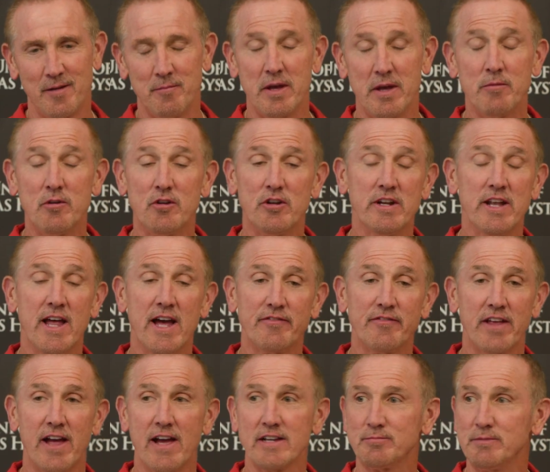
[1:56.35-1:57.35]
Maybe you didn't have
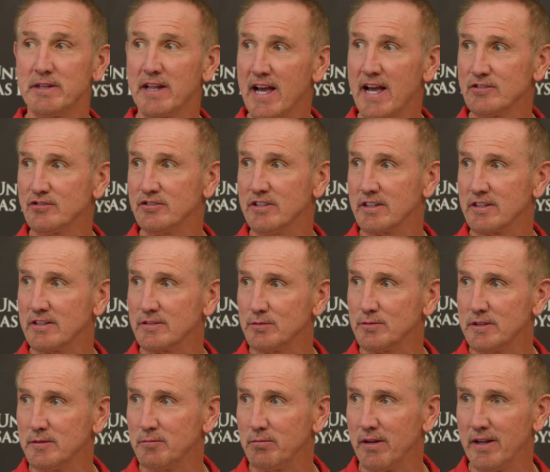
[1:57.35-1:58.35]
to ask me last year because we
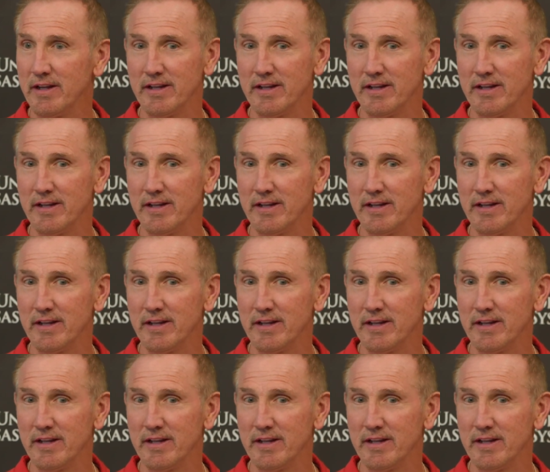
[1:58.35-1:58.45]
didn't play.